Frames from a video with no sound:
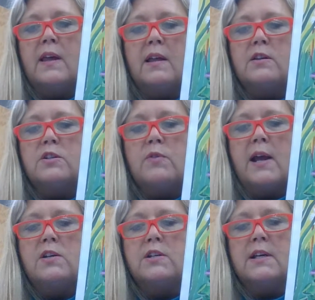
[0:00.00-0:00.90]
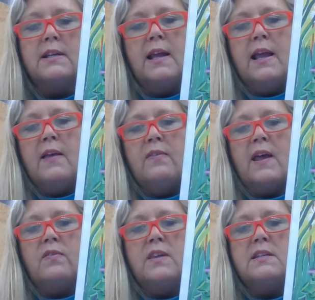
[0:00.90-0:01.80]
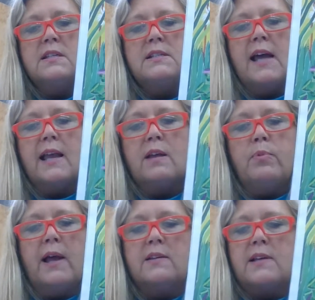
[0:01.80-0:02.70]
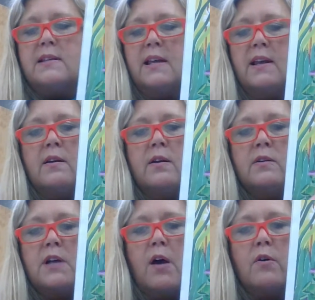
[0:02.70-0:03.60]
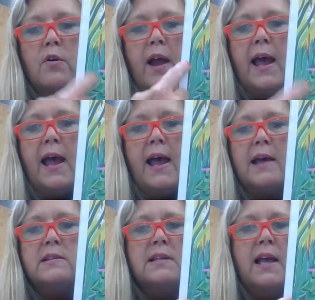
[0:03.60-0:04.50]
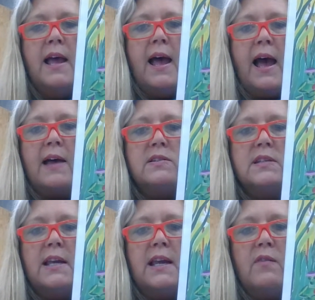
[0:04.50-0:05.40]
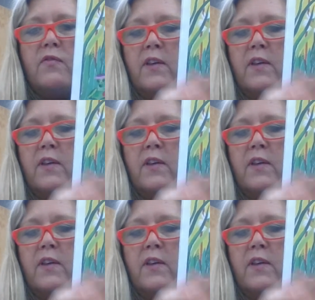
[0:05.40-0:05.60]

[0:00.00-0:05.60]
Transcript: illustration that this is taking place. I see tall grass, I see